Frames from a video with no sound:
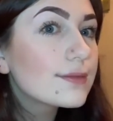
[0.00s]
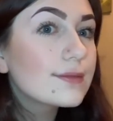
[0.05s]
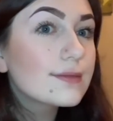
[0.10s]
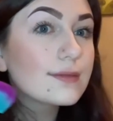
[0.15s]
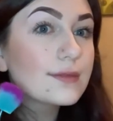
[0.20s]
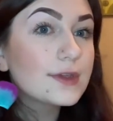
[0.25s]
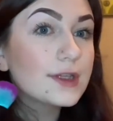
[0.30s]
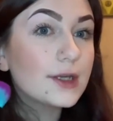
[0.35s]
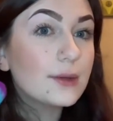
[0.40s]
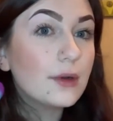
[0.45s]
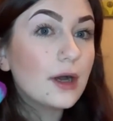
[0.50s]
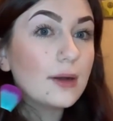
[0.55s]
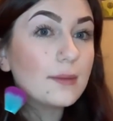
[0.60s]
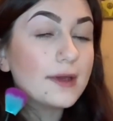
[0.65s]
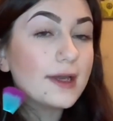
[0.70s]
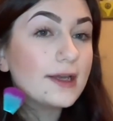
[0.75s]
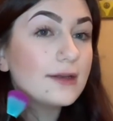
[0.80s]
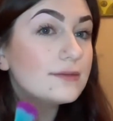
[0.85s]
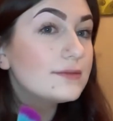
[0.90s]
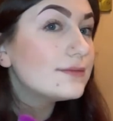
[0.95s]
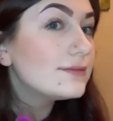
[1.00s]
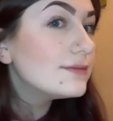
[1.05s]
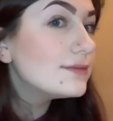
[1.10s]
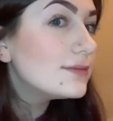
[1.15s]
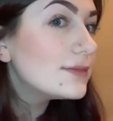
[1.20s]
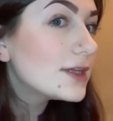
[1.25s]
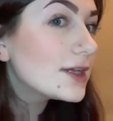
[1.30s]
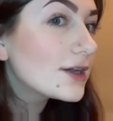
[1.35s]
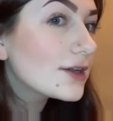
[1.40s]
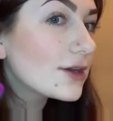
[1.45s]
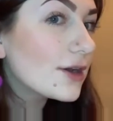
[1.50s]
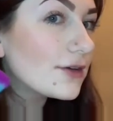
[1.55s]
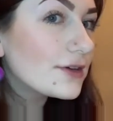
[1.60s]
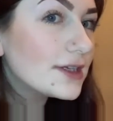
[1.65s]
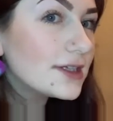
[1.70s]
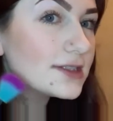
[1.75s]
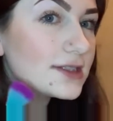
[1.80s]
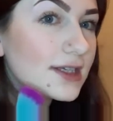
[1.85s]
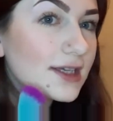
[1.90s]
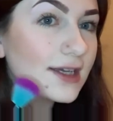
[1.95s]
See what I mean? You can already
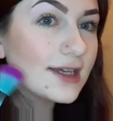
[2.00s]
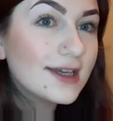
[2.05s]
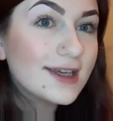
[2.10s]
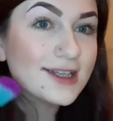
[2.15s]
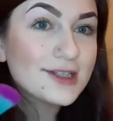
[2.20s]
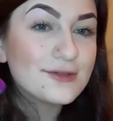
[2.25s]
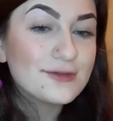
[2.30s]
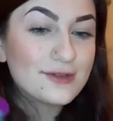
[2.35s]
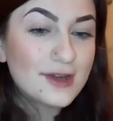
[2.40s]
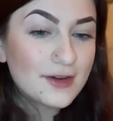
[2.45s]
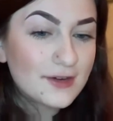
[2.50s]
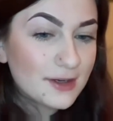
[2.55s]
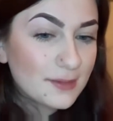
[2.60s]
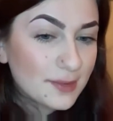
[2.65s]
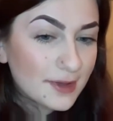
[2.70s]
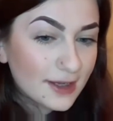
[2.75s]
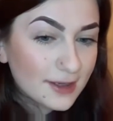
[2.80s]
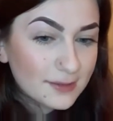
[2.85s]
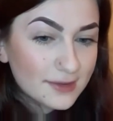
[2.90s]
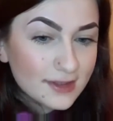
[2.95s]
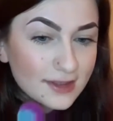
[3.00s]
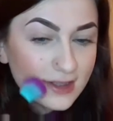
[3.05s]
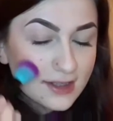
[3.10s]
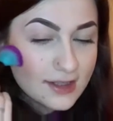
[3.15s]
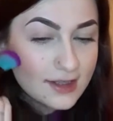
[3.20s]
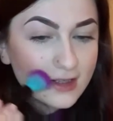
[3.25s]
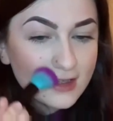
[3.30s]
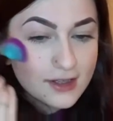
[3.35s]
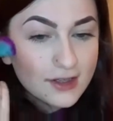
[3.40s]
see it, it's very pigmented.